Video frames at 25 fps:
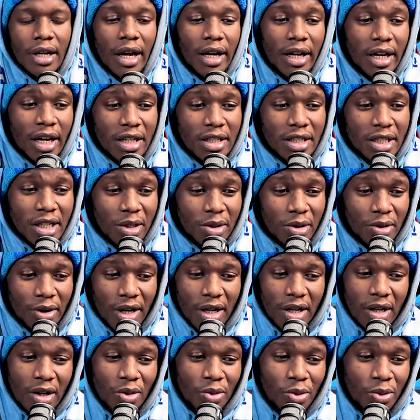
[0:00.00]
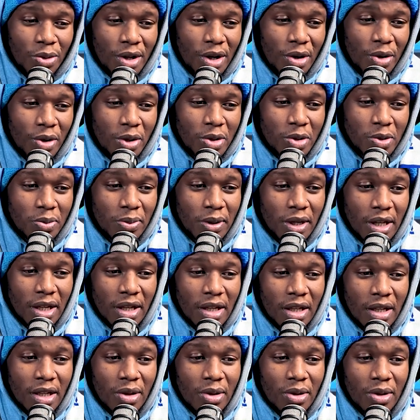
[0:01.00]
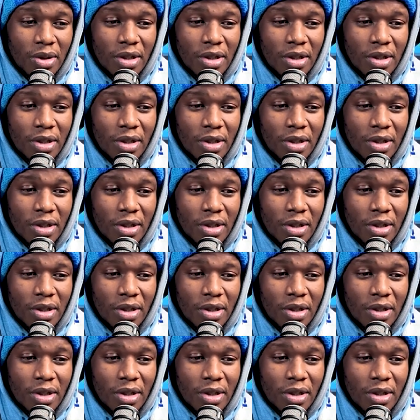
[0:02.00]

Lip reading: can't tell you right now who they're going to play.